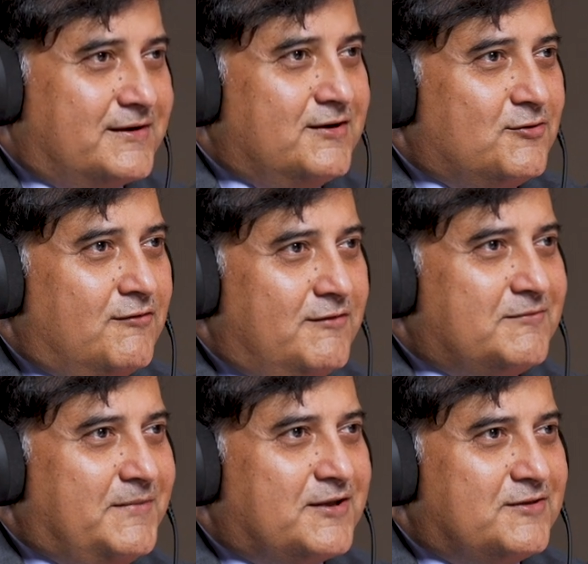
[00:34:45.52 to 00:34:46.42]
kids
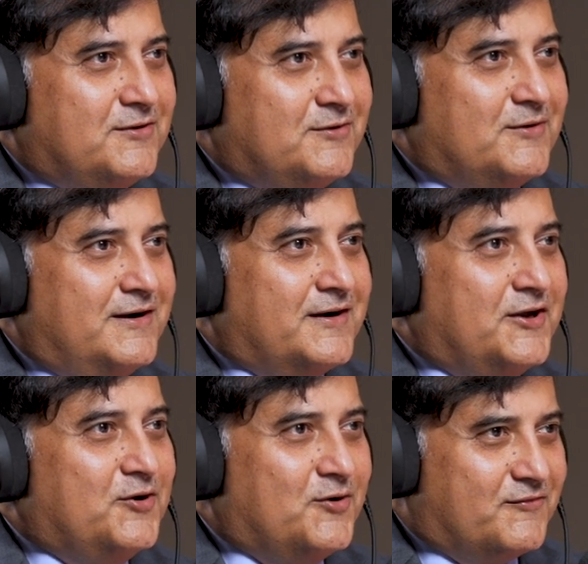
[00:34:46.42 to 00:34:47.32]
always make you a
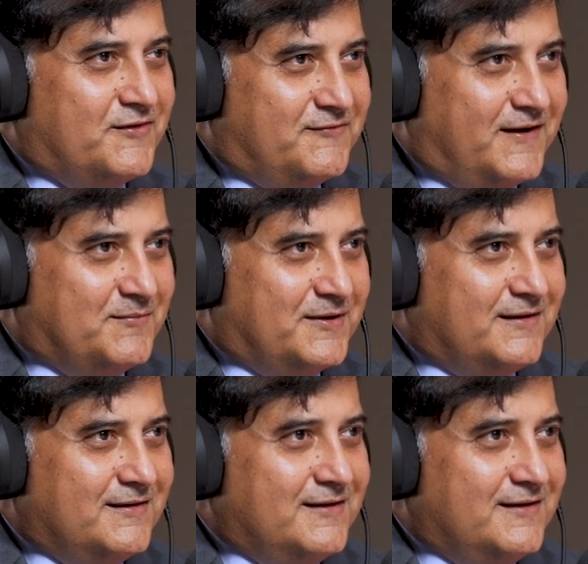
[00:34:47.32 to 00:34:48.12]
hero of the family.